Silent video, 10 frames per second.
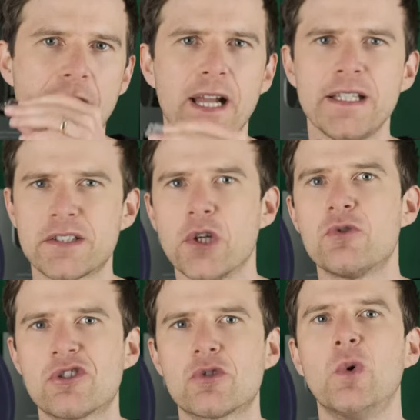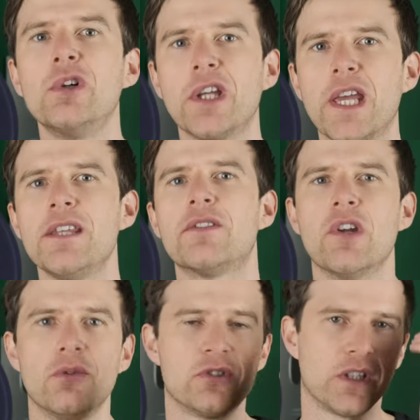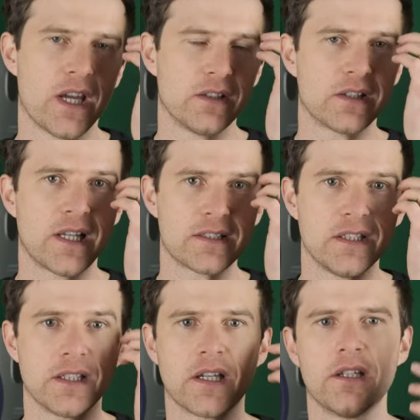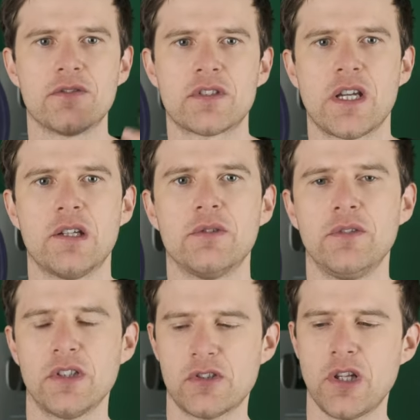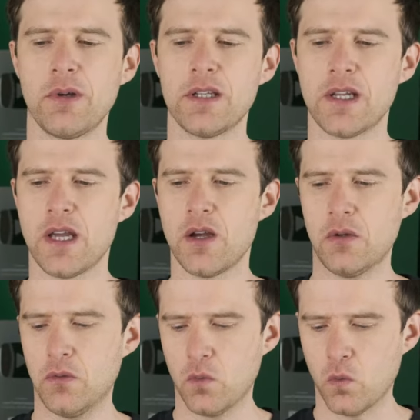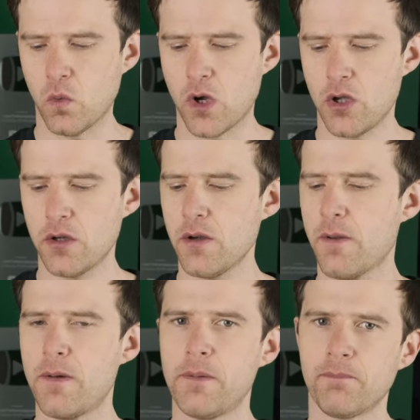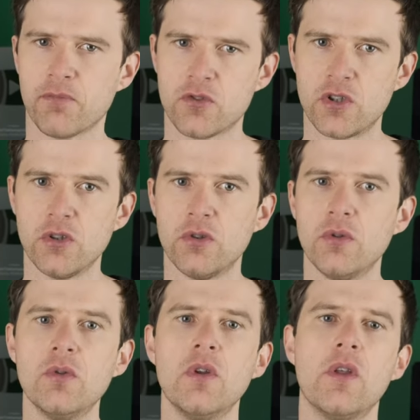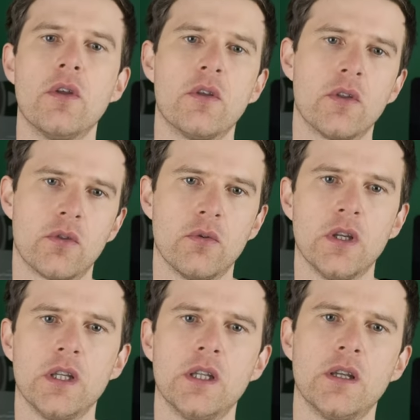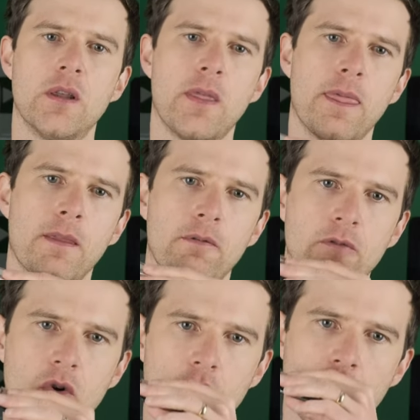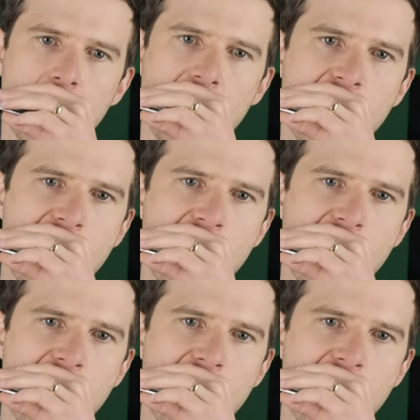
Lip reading: And it's those swung eighth notes again, classic kind of sound. If I slow it down, one, two, three, four.